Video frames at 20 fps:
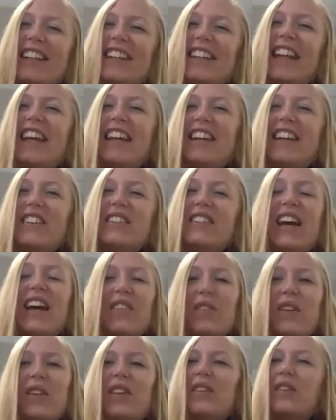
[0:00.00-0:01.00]
and I
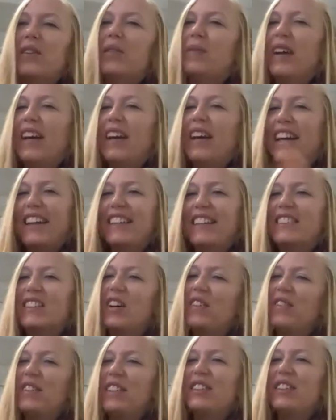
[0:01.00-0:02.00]
went through my
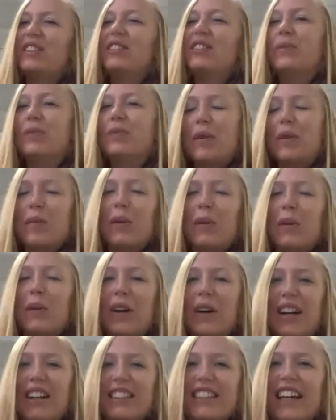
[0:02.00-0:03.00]
dolphin attunement
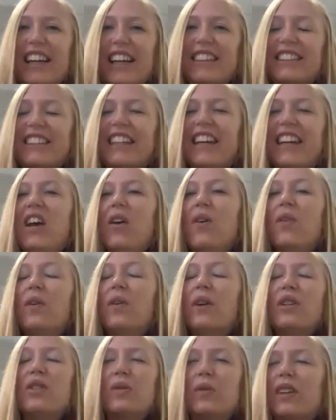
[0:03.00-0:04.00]
process,
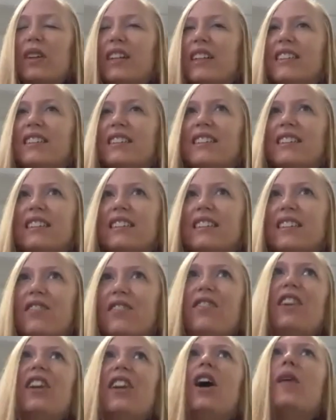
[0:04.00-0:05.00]
which was
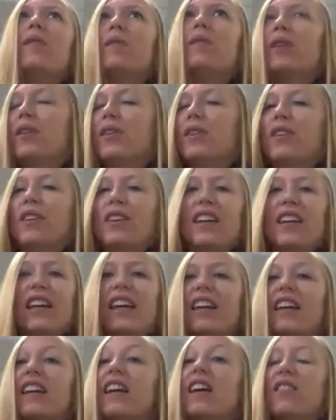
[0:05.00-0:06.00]
phenomenal in
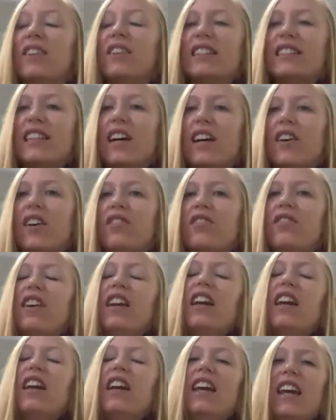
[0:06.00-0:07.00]
and of itself.
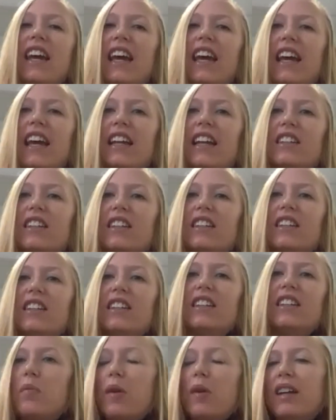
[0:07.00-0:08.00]
And during
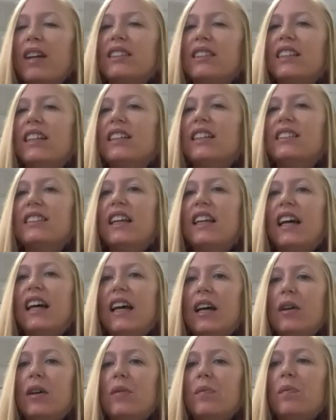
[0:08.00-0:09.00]
that process,
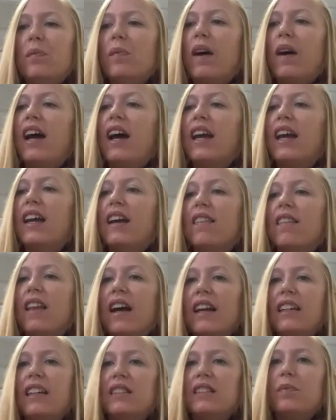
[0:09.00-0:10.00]
um, I
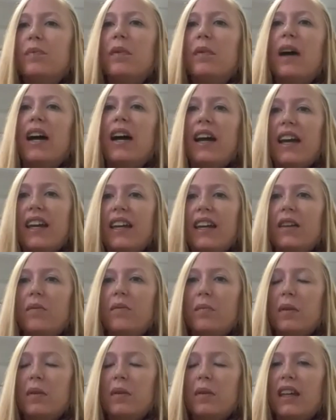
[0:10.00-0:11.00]
aligned my
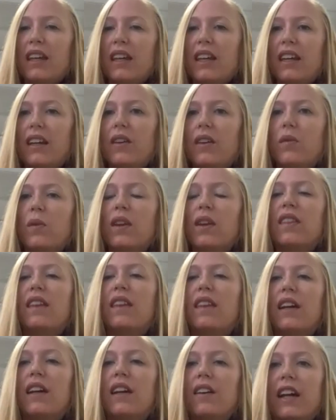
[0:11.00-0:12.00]
being with
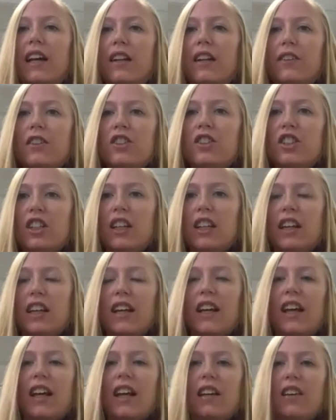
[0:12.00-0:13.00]
their energy and
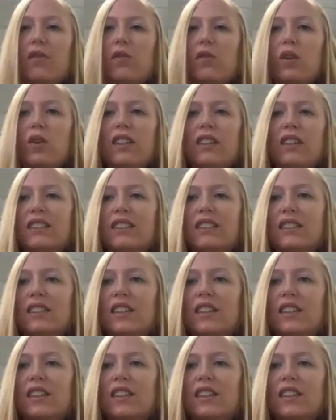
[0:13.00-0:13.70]
kind of was